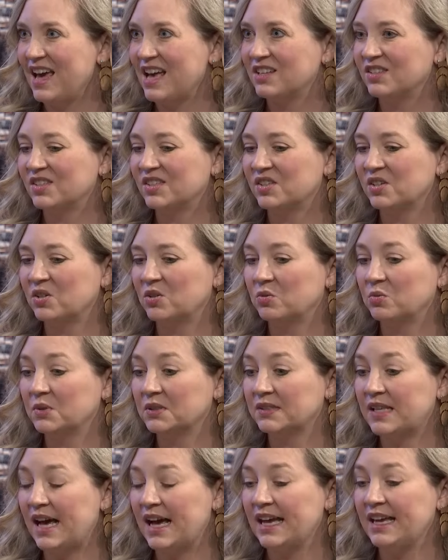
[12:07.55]
And so
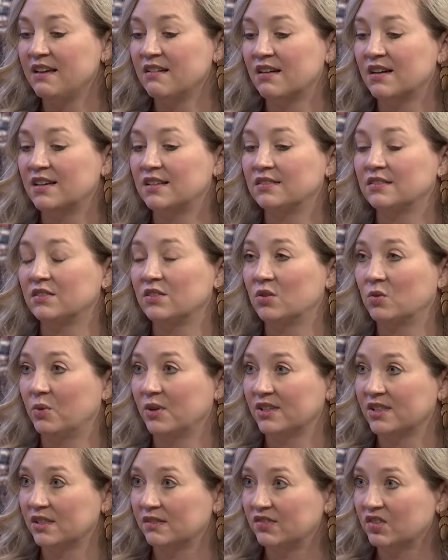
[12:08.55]
relying on the
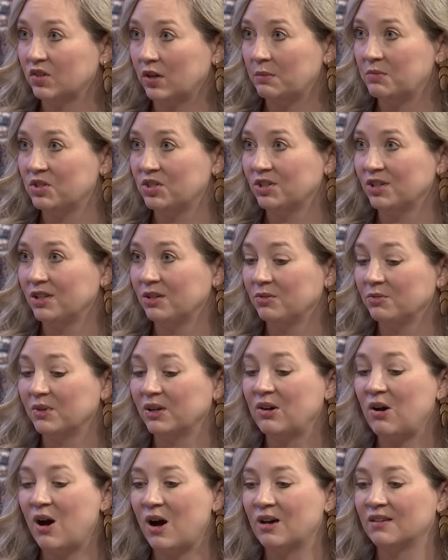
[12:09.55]
words of scripture,
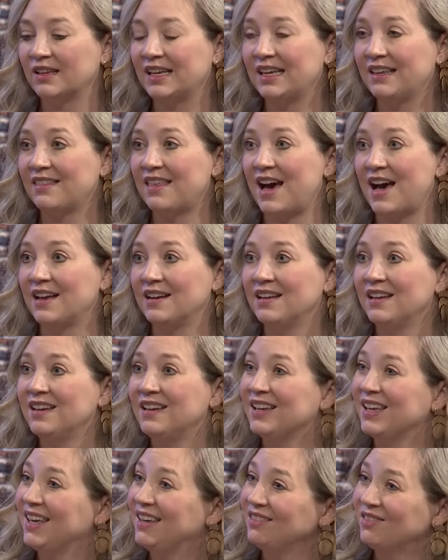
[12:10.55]
recalling that
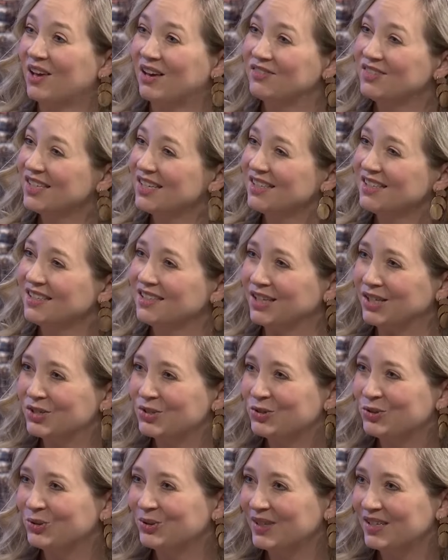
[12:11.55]
he loves us and he
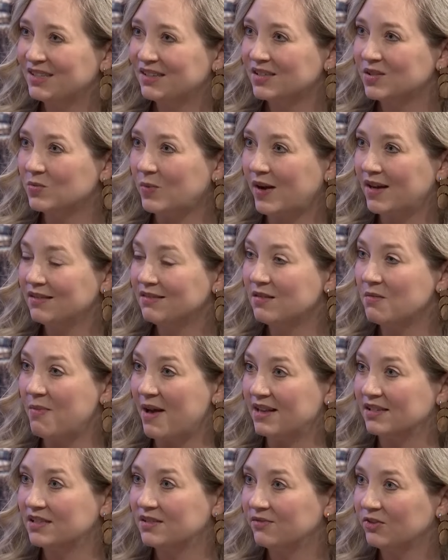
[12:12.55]
truly does want the
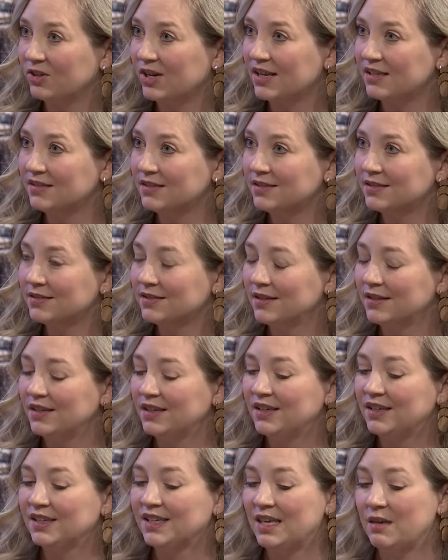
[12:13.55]
best for us,
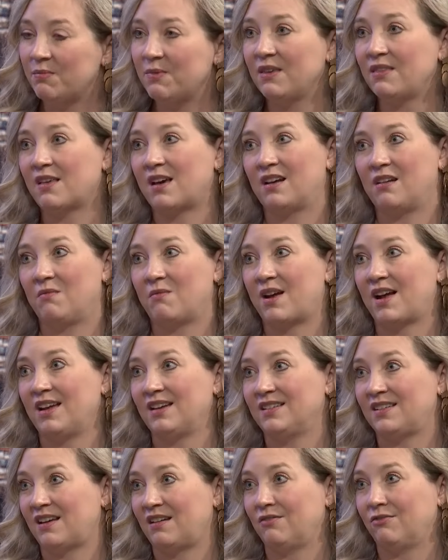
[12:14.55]
keeping that in
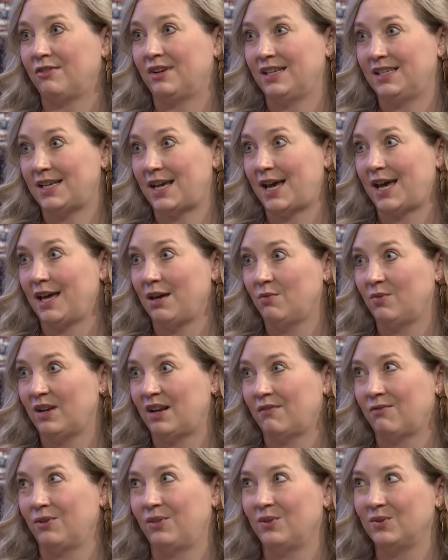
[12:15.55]
mind every day,
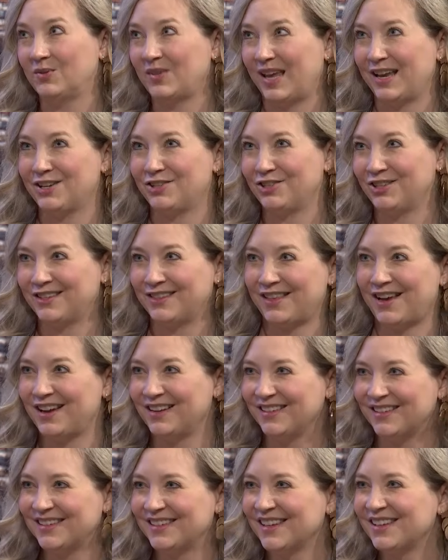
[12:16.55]
whenever those anxious
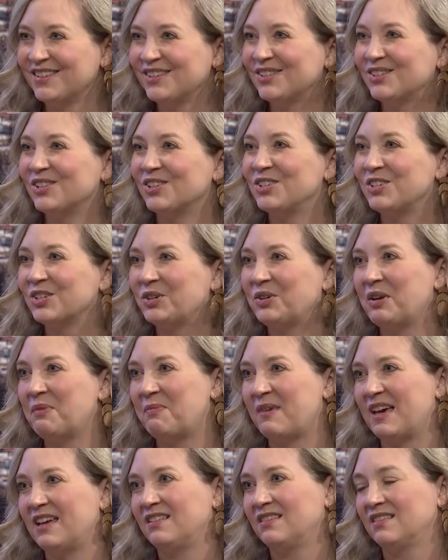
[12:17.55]
thoughts start to creep
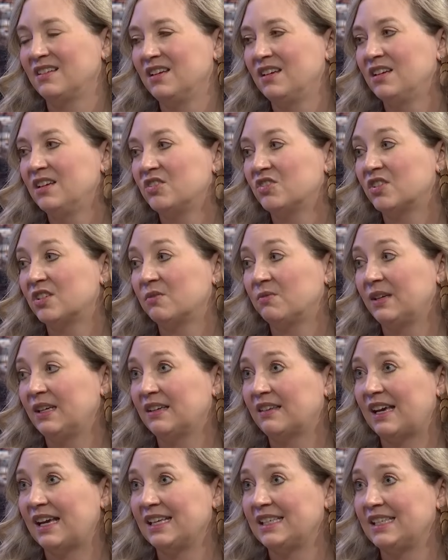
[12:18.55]
in, just
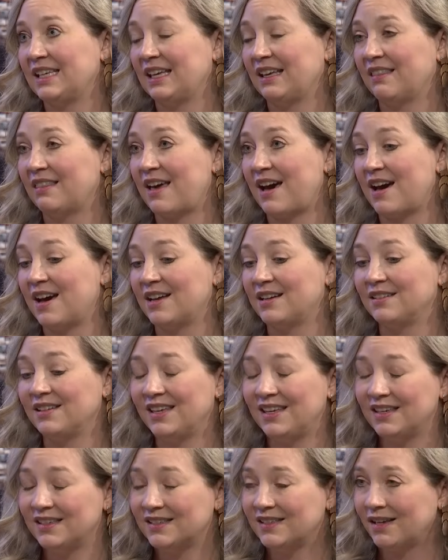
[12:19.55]
realizing that
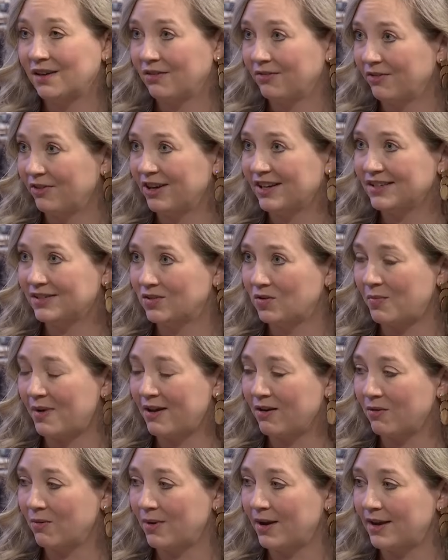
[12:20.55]
he's there for us no
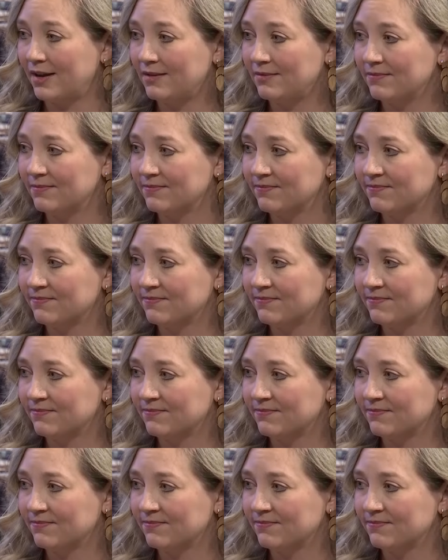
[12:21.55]
matter what.